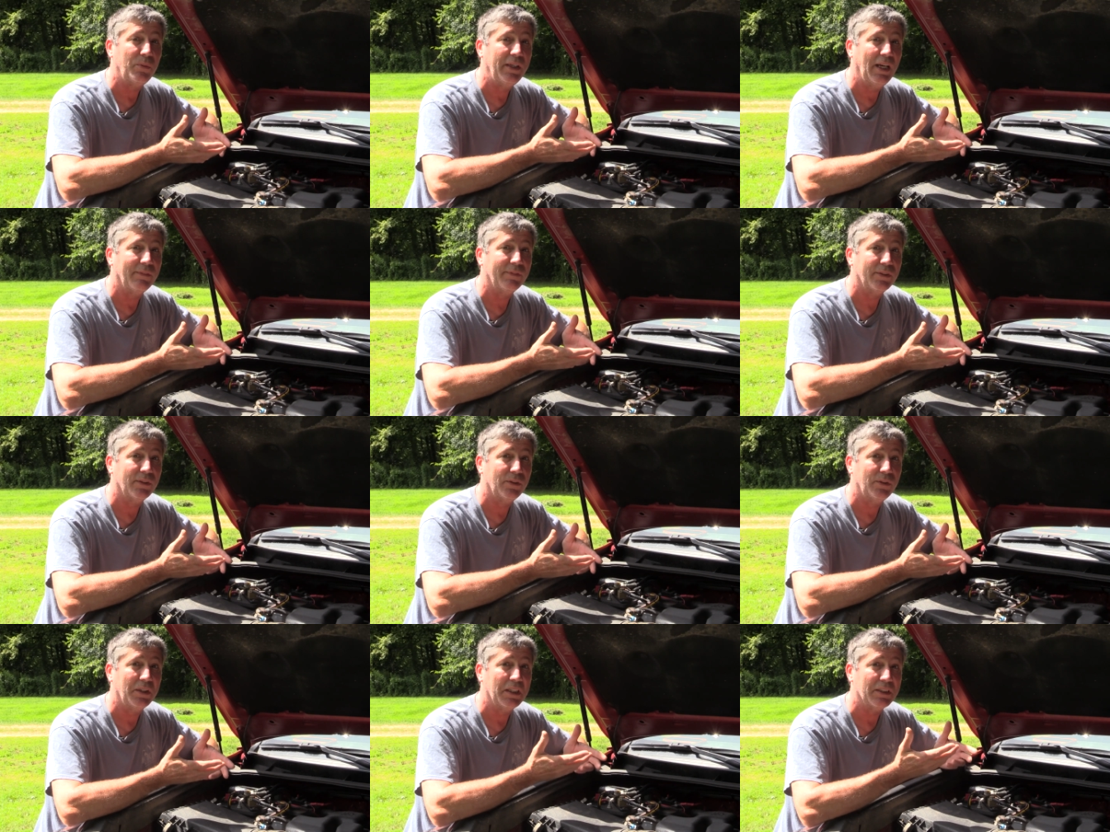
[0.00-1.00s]
we have to
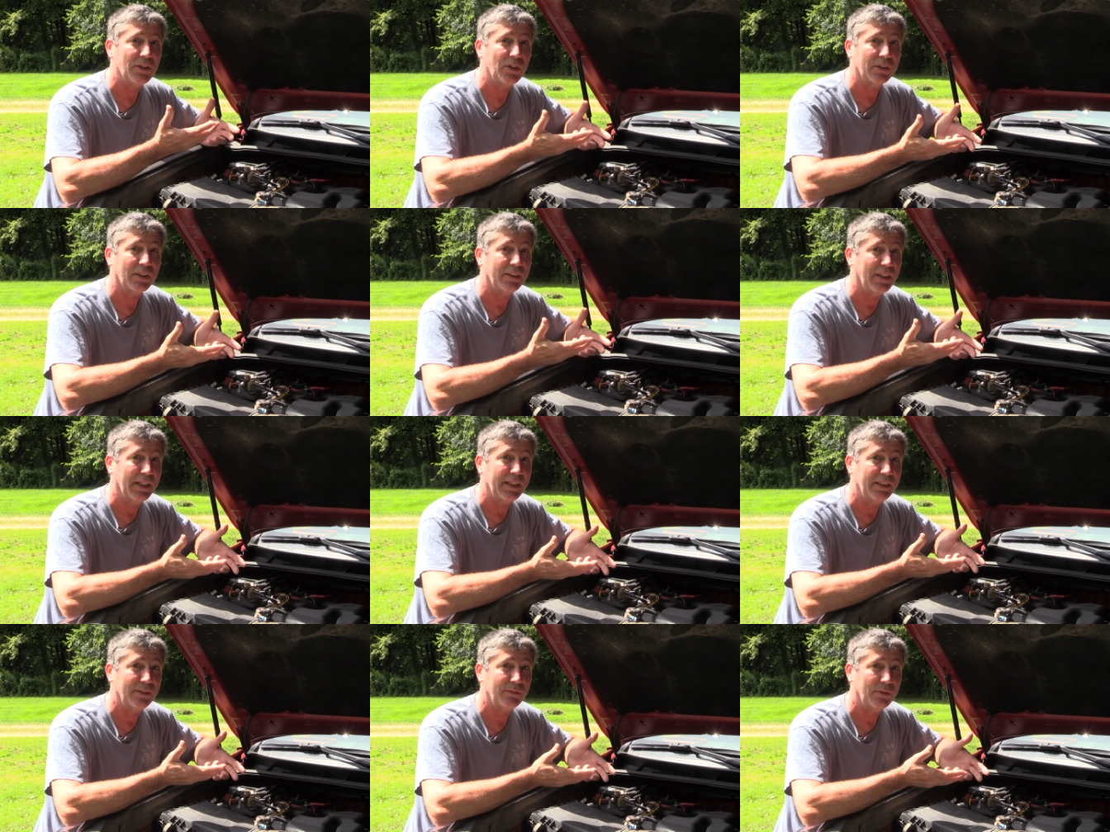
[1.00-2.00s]
do is hook the
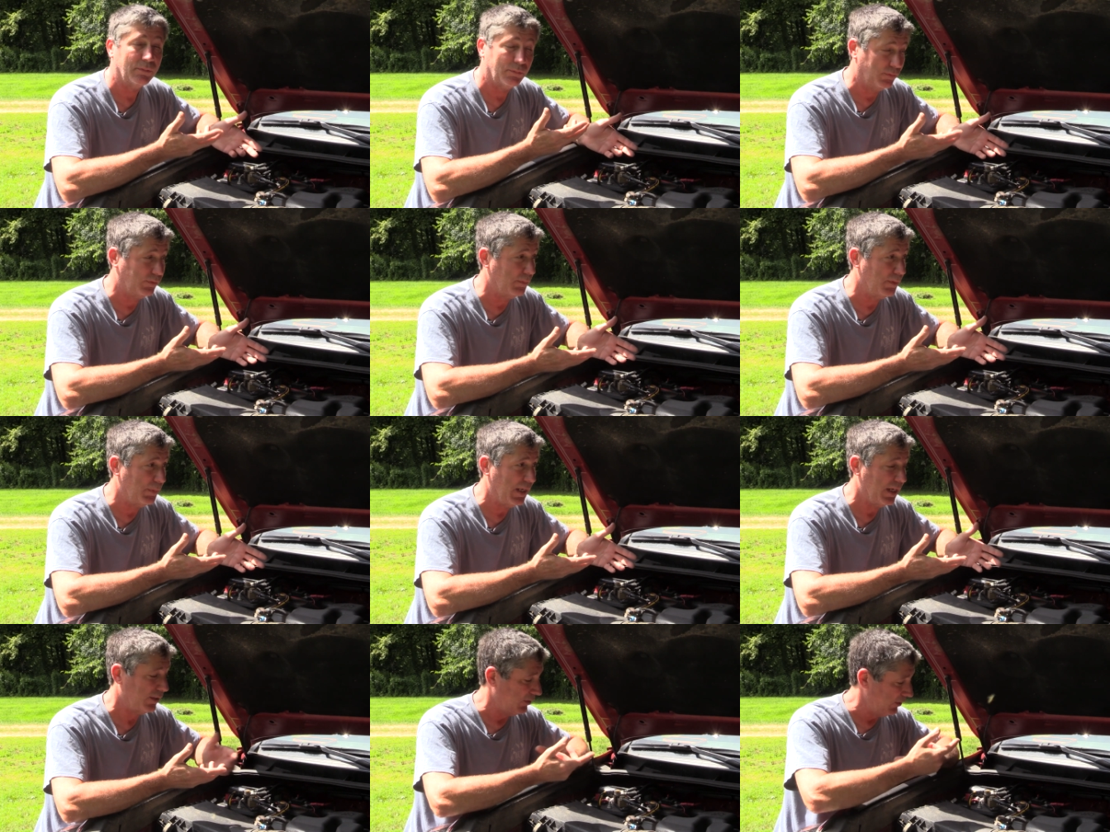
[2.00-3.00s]
negative from the
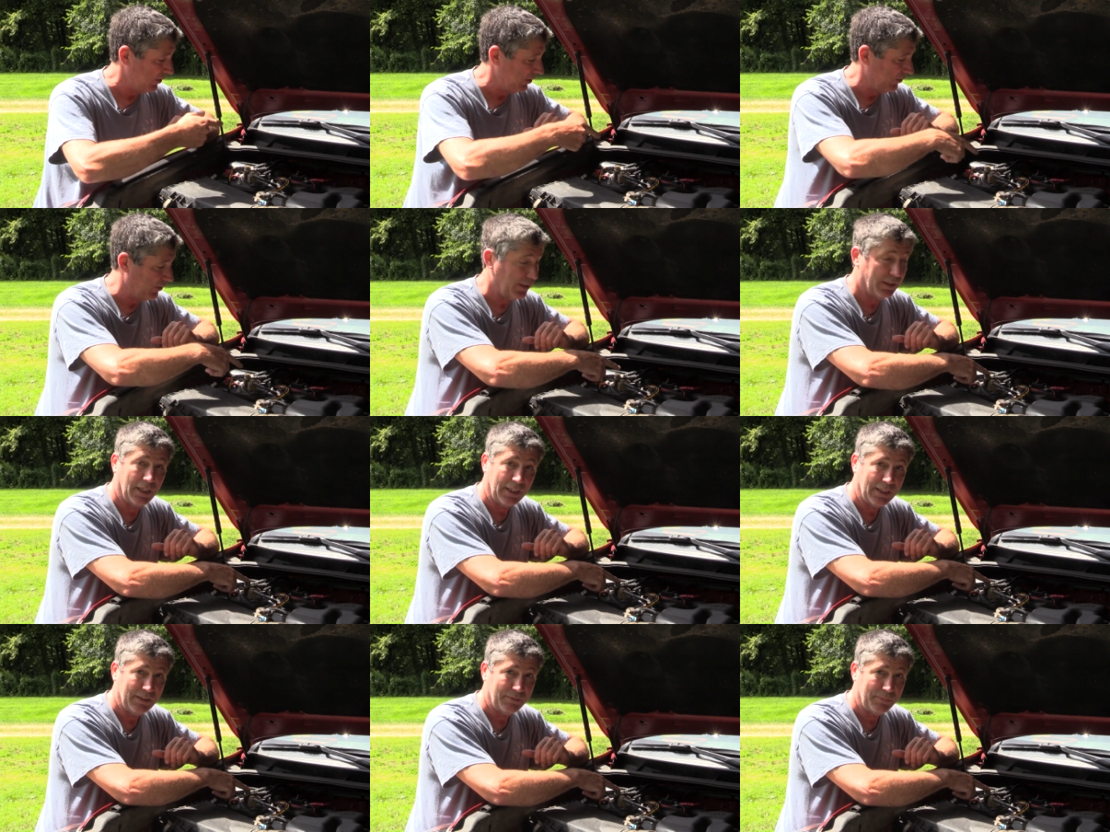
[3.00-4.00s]
panel to the
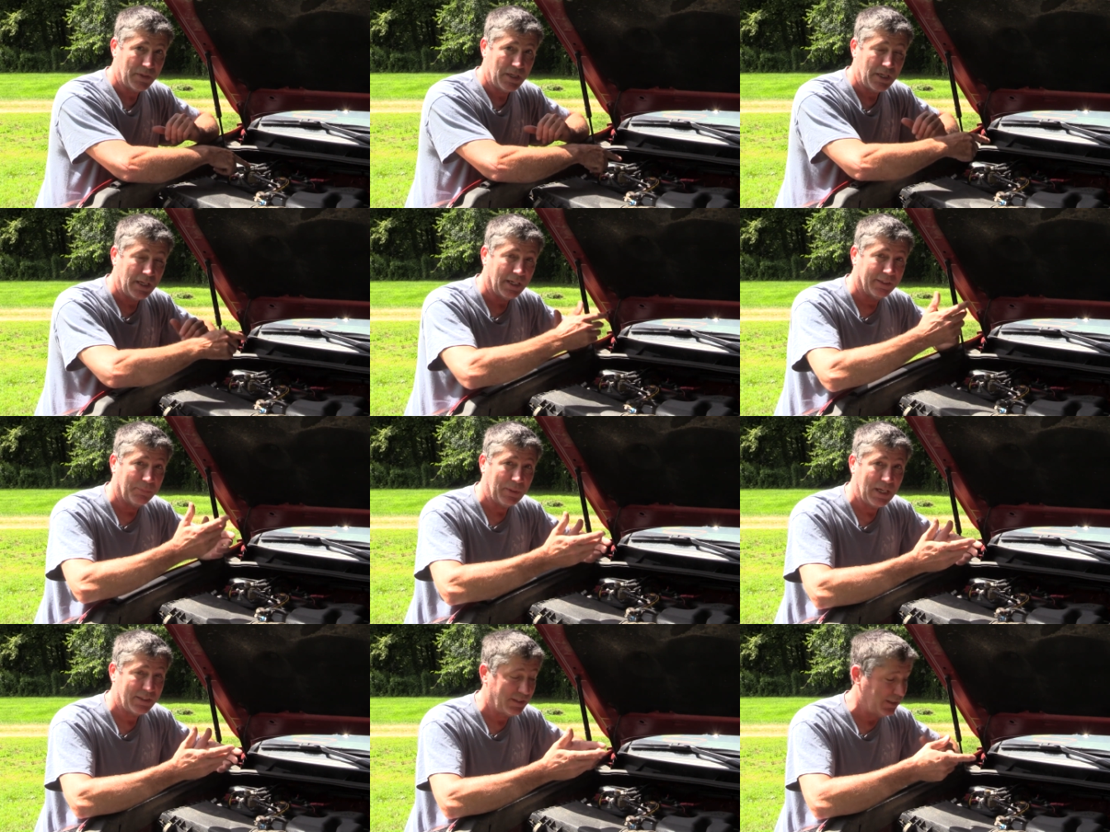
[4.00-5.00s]
negative and the
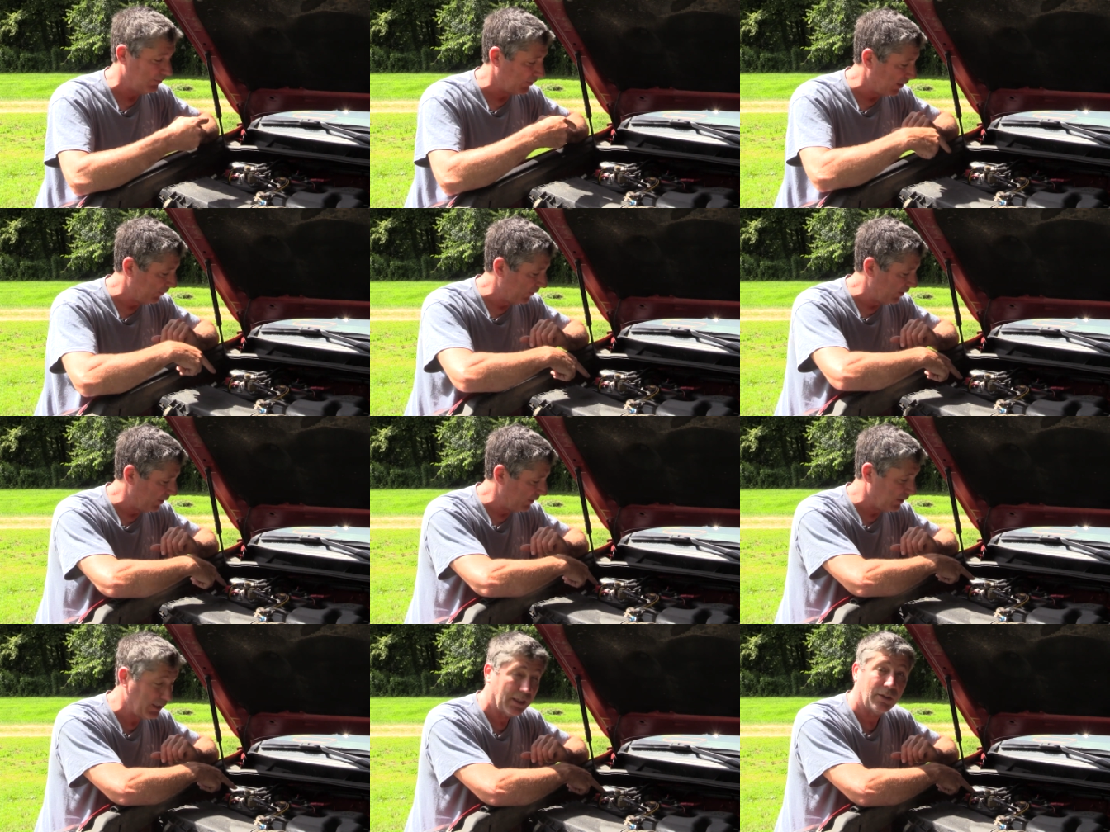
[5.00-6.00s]
positive up to
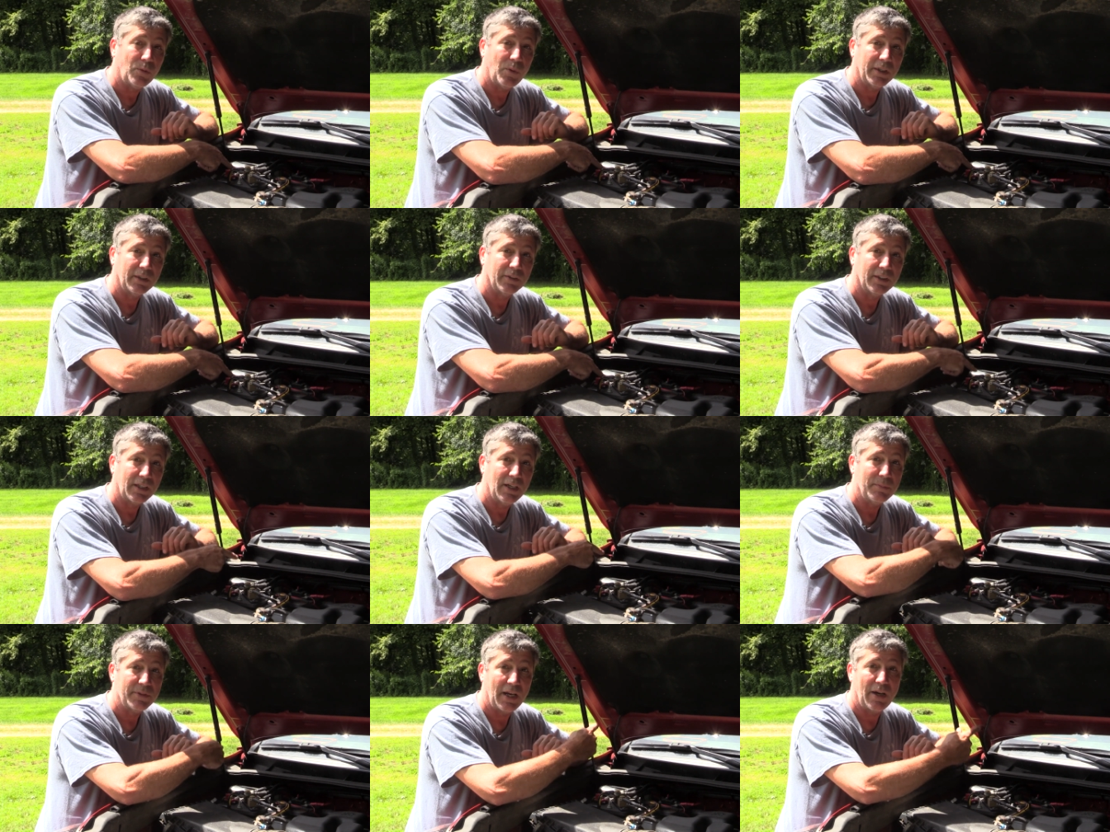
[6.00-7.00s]
this yellow wire that
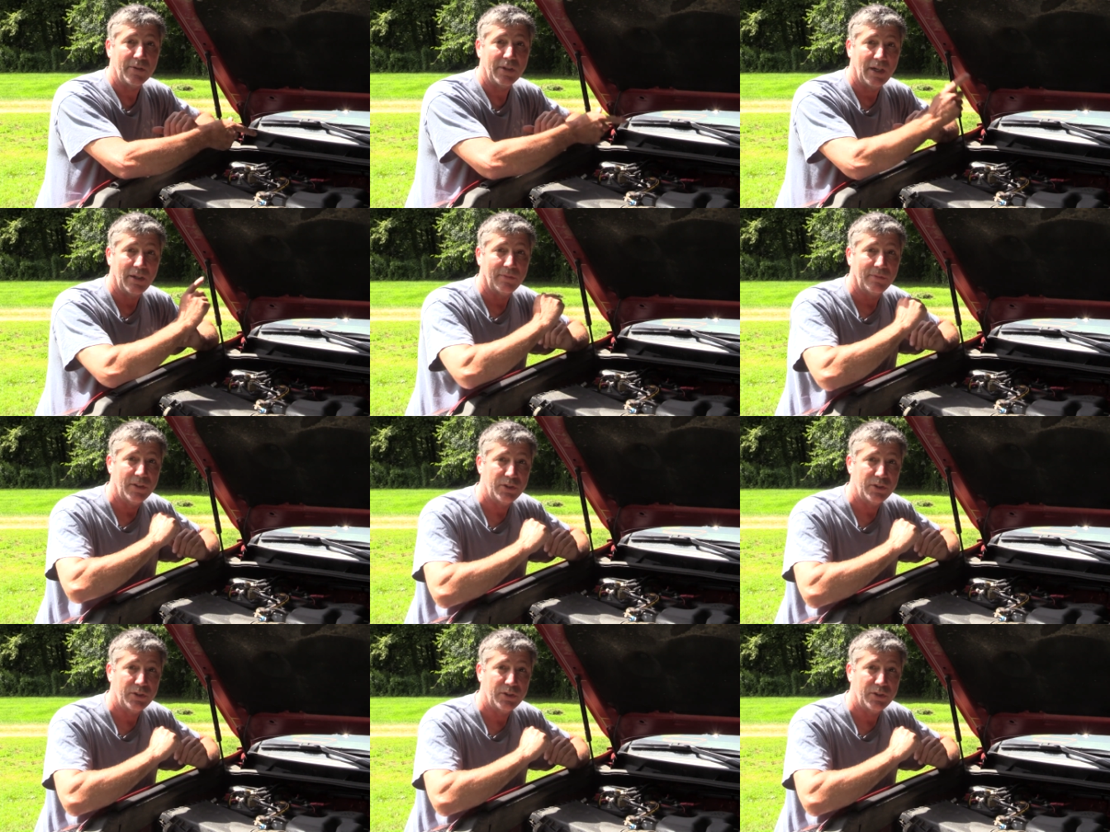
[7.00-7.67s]
comes out of the